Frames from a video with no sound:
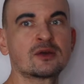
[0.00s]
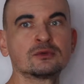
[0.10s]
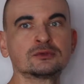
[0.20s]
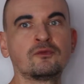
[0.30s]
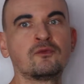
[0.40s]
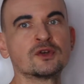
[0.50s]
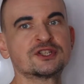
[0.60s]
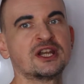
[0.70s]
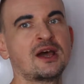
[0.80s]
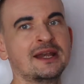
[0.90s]
root of
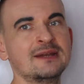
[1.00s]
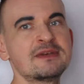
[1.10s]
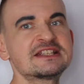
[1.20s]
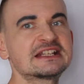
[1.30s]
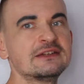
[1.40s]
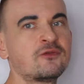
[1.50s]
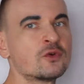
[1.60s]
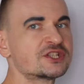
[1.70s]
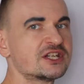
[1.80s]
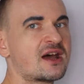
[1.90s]
49. And basically
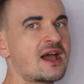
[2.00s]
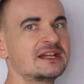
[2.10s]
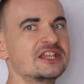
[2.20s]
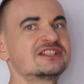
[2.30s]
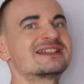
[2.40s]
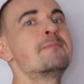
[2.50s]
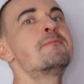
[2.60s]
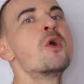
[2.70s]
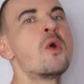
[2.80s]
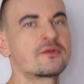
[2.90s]
49 is a
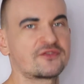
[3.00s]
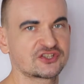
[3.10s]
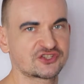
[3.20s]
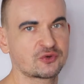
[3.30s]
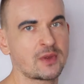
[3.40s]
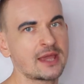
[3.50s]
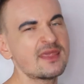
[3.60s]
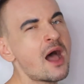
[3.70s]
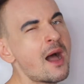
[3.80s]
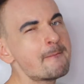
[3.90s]
perfect square
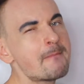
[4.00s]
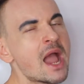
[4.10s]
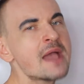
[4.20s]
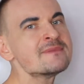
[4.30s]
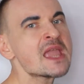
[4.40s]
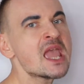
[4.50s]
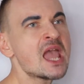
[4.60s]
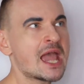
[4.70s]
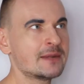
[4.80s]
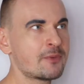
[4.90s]
number.
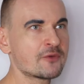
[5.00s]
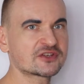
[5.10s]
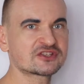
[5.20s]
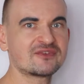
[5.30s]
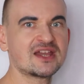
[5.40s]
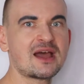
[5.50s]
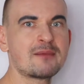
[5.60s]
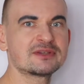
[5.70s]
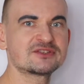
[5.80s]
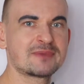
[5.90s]
And perfect square
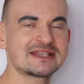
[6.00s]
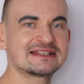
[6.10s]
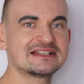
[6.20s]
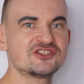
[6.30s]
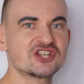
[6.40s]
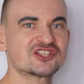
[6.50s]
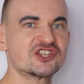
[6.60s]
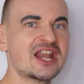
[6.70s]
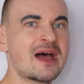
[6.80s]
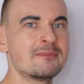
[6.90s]
number is basically just
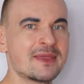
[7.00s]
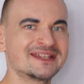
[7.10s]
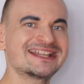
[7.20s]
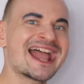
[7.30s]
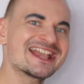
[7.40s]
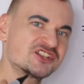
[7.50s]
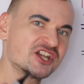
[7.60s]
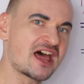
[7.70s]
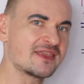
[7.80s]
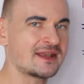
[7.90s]
a number that has
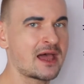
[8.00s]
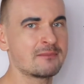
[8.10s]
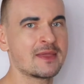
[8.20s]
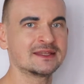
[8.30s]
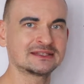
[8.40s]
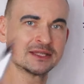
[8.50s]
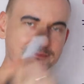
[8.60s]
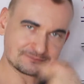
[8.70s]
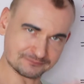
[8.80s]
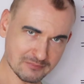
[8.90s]
another number that
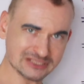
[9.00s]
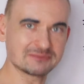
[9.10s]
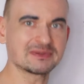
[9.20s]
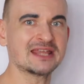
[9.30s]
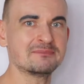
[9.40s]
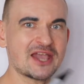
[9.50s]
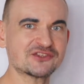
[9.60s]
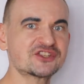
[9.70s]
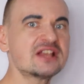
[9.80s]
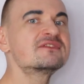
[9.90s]
multiplied by
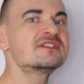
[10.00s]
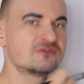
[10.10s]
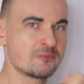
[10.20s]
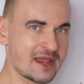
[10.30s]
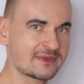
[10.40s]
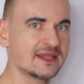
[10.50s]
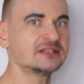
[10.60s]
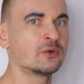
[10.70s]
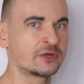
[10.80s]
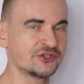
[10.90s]
itself gives you back
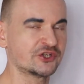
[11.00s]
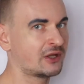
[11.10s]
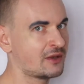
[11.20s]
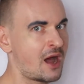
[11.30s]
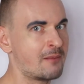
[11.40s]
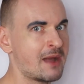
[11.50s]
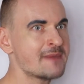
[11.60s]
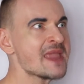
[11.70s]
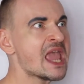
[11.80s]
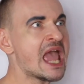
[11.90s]
that original number.
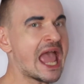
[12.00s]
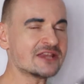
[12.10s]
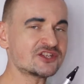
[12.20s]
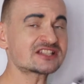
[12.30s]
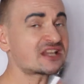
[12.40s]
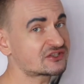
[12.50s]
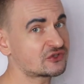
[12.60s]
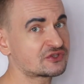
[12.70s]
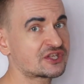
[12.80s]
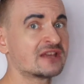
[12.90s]
And just ask
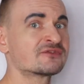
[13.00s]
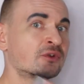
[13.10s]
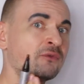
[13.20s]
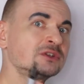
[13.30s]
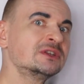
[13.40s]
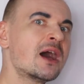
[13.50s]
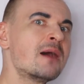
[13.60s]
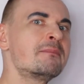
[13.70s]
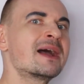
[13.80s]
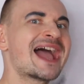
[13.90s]
yourself, so what
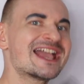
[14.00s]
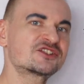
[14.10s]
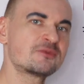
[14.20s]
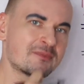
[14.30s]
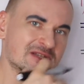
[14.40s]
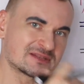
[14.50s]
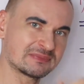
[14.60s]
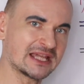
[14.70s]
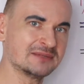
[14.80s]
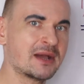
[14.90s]
number has to be
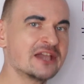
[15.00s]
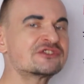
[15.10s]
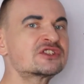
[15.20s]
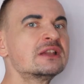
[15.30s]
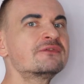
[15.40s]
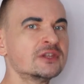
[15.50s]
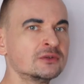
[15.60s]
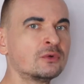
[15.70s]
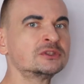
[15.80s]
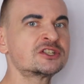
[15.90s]
multiplied by itself in
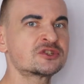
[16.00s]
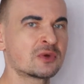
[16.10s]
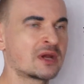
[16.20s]
order to